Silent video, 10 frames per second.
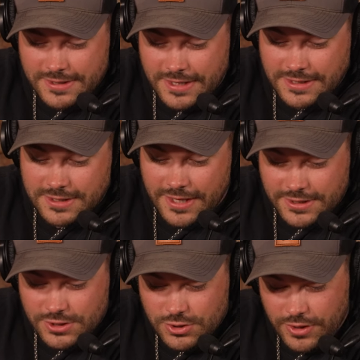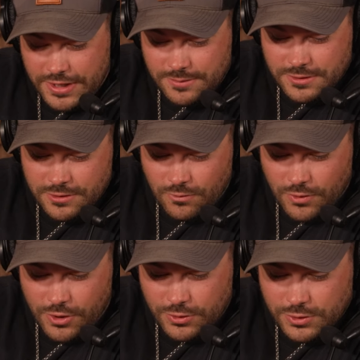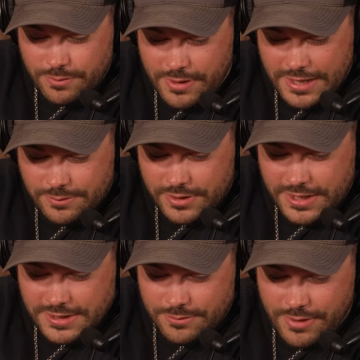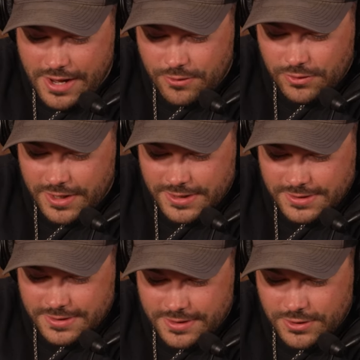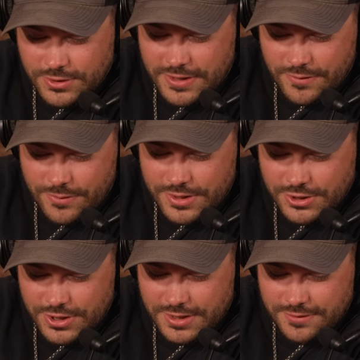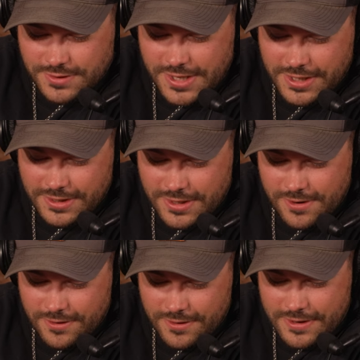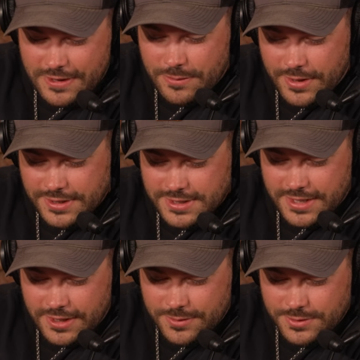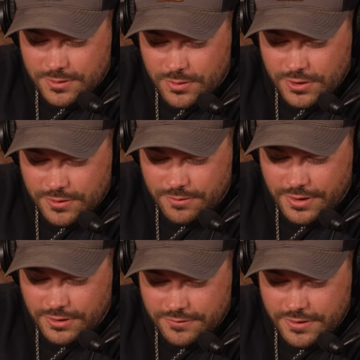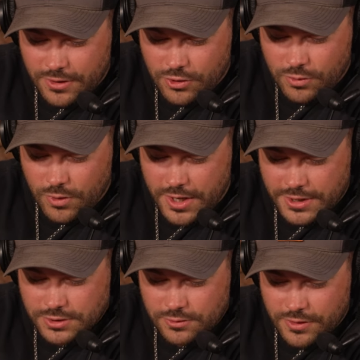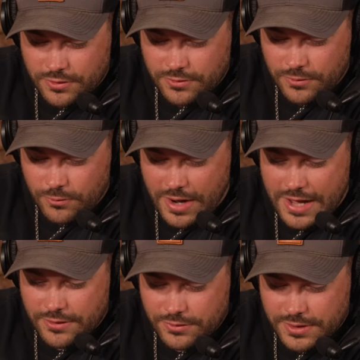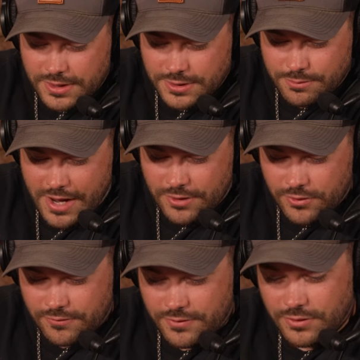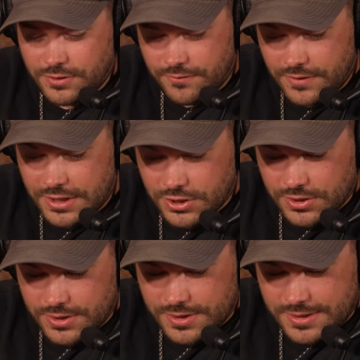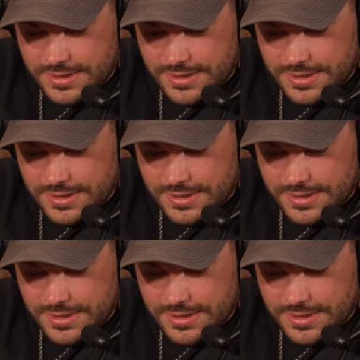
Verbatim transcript: Things like streams, roads, pipelines, and power lines. Hunters have the best chance of seeing a deer by setting up somewhere in the middle of their home range rather rather than these boundary fe features.